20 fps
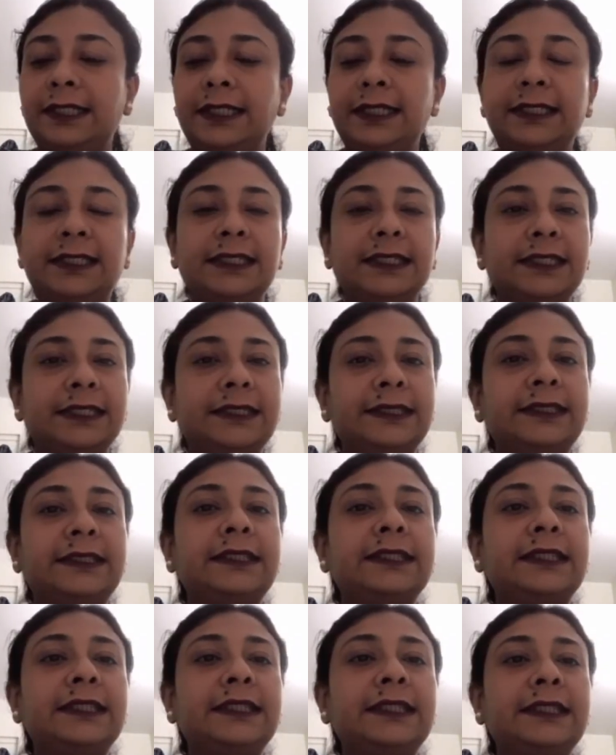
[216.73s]
It
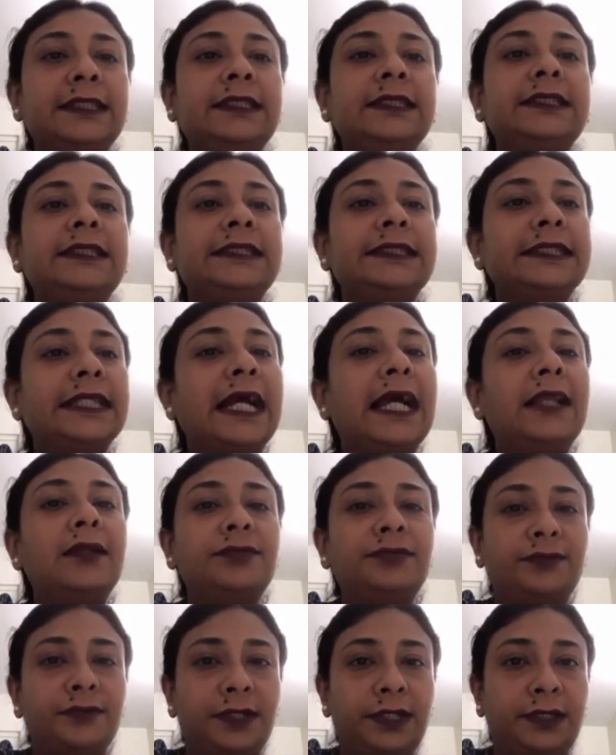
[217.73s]
is
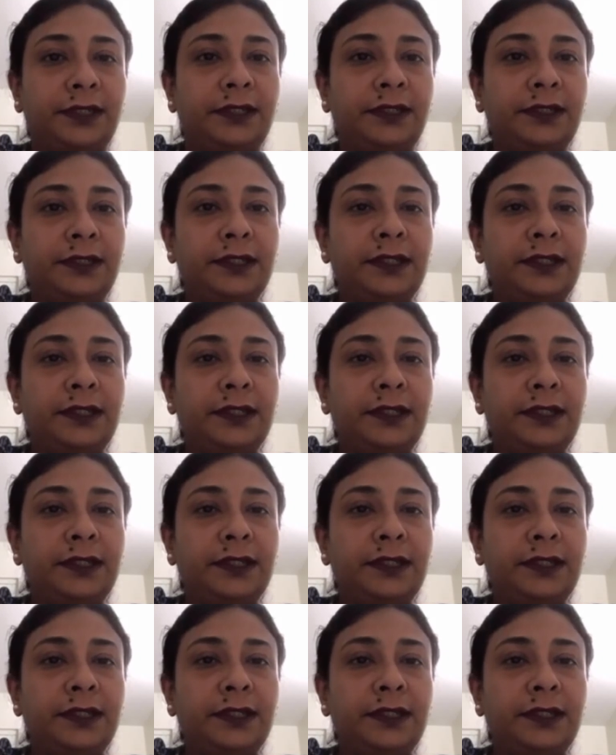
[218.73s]
sulfur.